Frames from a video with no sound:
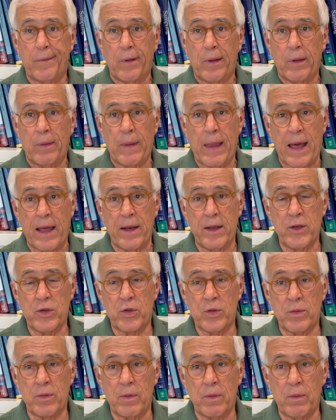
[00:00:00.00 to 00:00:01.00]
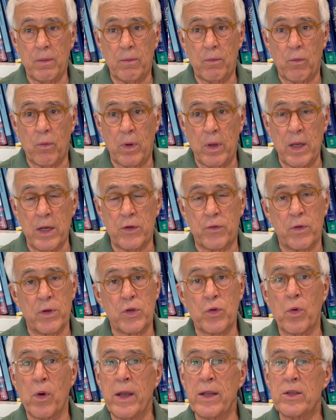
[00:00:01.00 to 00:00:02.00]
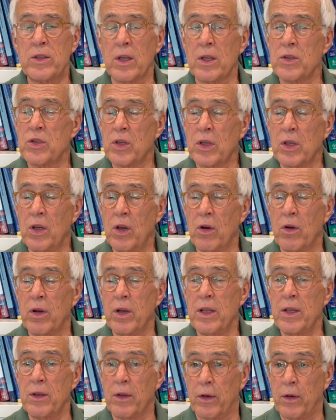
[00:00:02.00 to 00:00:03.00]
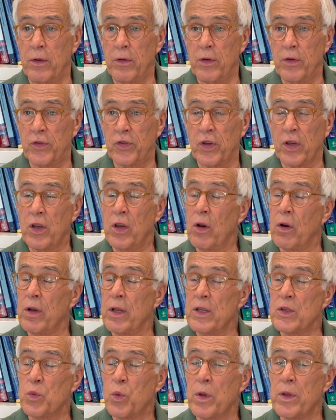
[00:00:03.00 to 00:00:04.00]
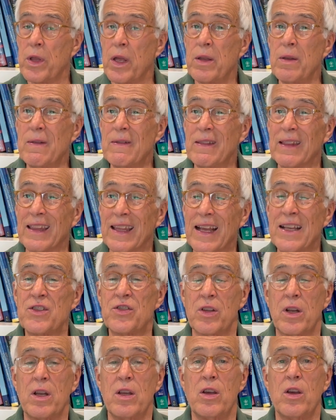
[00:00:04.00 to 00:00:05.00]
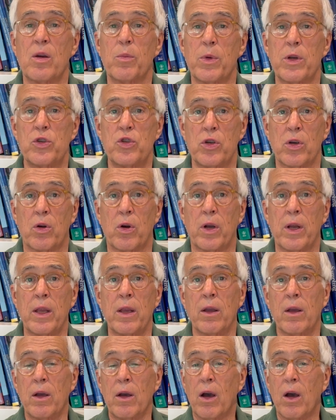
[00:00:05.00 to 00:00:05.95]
that is interest rates on securities with less than a year maturity,